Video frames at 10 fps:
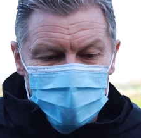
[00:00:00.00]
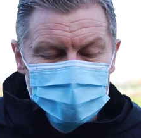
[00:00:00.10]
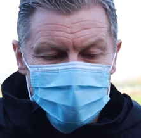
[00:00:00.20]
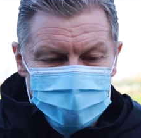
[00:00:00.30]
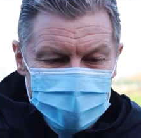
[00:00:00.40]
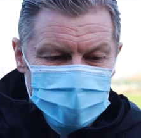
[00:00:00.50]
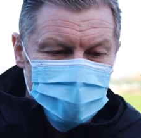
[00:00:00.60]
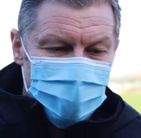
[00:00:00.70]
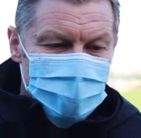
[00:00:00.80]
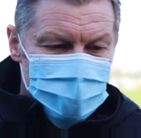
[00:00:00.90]
Well, it's not
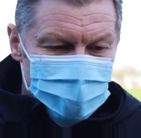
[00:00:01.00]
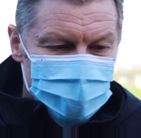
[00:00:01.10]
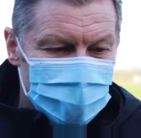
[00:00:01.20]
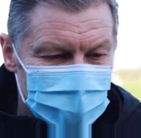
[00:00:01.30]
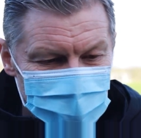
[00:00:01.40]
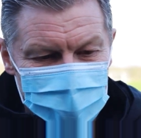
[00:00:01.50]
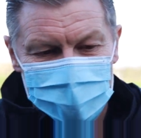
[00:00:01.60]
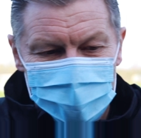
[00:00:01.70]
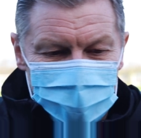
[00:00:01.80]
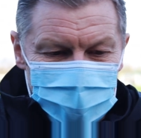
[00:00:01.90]
finished yet, so
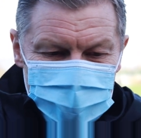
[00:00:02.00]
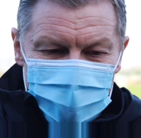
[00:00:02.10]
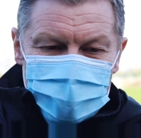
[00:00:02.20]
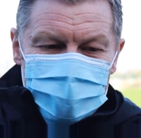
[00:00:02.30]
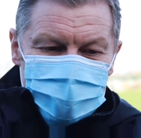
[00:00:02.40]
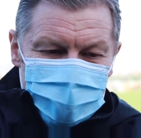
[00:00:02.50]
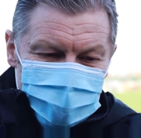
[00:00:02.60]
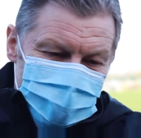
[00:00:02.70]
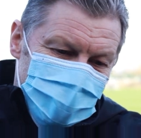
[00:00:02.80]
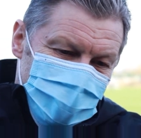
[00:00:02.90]
we'll judge
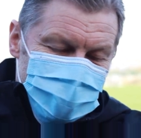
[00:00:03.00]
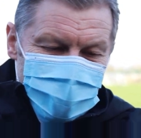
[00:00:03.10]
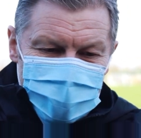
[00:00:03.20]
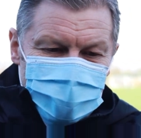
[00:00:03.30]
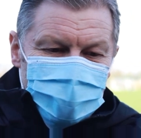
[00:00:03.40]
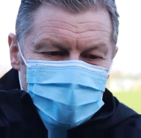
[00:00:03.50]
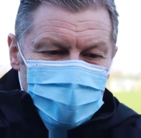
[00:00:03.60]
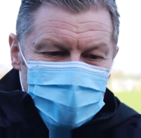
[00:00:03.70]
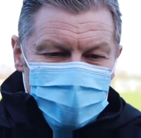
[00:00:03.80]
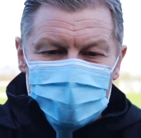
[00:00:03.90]
whether it's been a successful
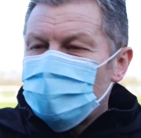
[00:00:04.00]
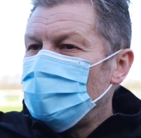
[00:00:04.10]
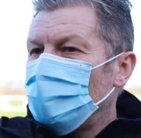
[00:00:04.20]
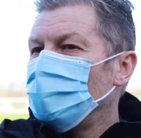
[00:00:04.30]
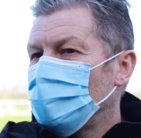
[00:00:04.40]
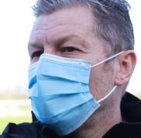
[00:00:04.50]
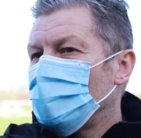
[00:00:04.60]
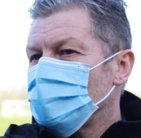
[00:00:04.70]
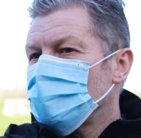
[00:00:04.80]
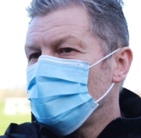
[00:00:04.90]
week. In form,
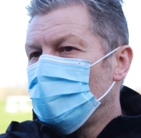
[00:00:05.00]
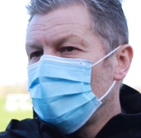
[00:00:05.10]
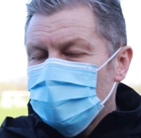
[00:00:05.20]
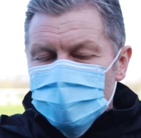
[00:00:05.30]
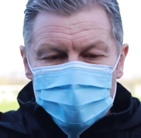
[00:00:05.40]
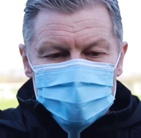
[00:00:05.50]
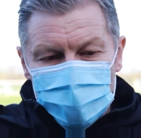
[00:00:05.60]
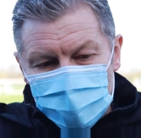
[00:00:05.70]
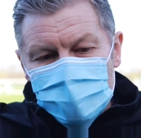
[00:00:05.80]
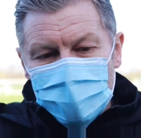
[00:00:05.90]
otherwise, at the moment, 7
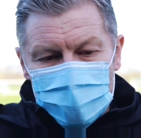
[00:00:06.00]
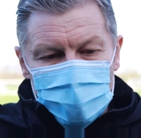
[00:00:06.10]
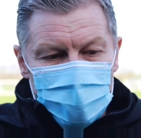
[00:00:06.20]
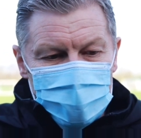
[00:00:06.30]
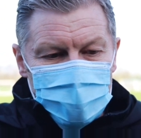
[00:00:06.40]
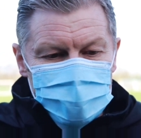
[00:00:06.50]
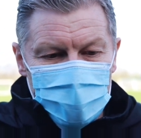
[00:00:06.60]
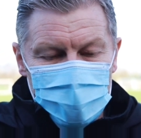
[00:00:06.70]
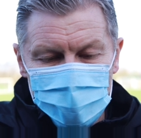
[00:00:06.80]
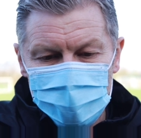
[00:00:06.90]
points out of 9, that's
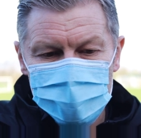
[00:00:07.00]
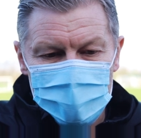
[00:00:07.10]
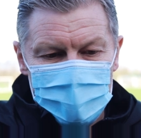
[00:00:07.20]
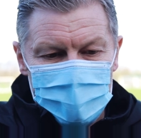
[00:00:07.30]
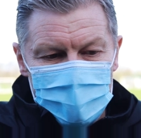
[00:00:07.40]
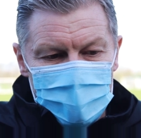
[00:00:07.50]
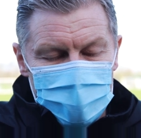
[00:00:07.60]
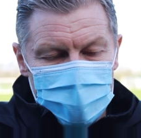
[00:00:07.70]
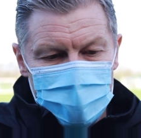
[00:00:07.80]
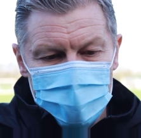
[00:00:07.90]
been good.
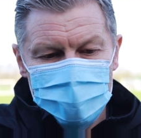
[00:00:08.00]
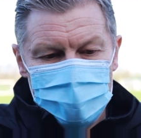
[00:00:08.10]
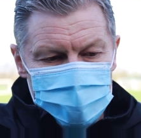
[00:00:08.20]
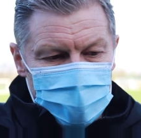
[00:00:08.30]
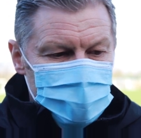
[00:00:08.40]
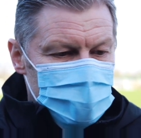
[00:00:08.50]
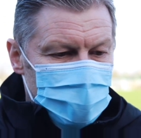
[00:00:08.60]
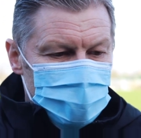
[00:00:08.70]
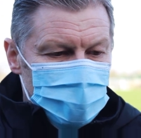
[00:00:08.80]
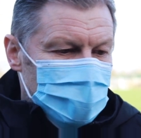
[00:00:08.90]
But
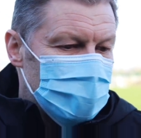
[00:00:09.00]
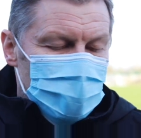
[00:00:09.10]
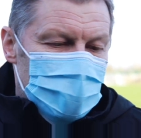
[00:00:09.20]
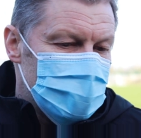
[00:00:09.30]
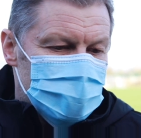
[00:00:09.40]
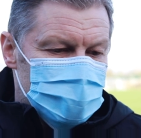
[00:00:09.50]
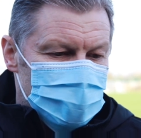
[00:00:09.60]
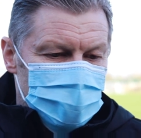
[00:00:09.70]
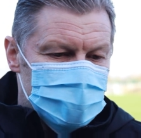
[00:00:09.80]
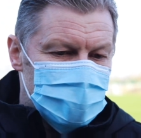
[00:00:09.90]
we know that there's a
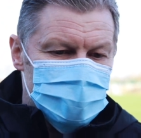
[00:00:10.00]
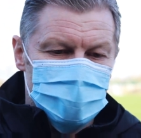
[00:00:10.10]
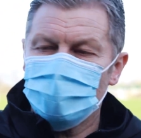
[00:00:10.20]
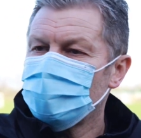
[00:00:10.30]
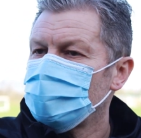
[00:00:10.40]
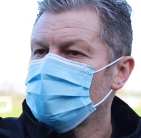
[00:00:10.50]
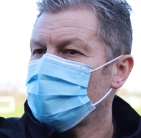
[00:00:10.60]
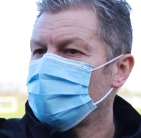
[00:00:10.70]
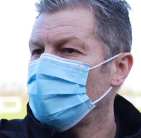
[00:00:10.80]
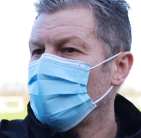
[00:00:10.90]
stirring test to come from
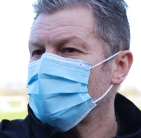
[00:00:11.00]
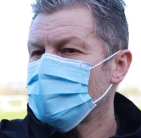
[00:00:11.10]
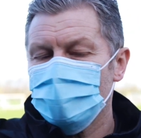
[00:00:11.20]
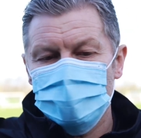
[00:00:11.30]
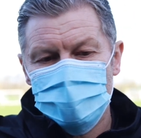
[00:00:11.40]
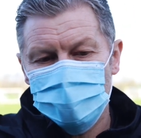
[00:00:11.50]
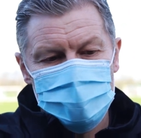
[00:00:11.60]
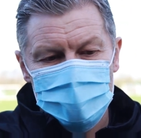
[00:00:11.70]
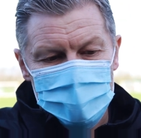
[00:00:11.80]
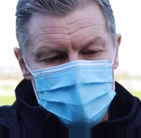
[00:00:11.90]
Sheffield Wednesday,
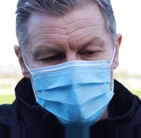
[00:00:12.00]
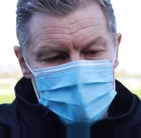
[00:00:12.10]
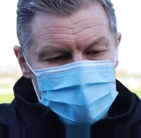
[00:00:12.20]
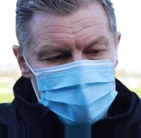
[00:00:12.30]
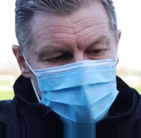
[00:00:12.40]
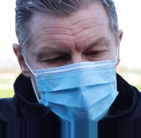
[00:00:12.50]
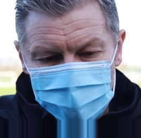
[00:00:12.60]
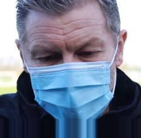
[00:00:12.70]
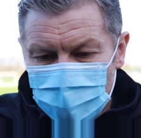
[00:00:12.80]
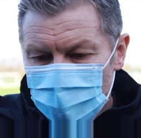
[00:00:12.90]
so you know
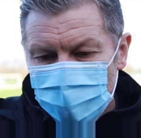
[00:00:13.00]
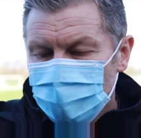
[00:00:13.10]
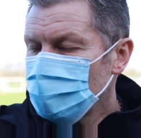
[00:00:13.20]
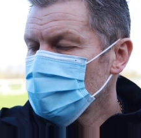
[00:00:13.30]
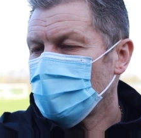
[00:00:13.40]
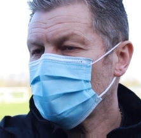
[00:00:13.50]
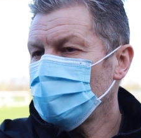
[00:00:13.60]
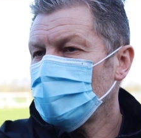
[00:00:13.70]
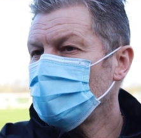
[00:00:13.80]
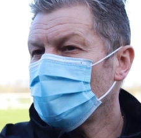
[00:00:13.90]
we'll give them the full respect
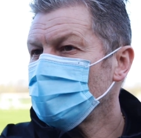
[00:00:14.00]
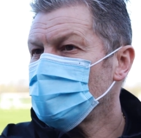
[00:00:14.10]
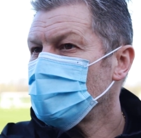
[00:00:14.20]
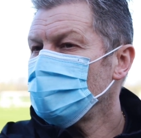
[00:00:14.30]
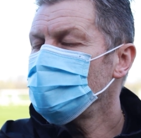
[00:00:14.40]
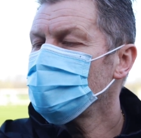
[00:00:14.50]
that we give every team.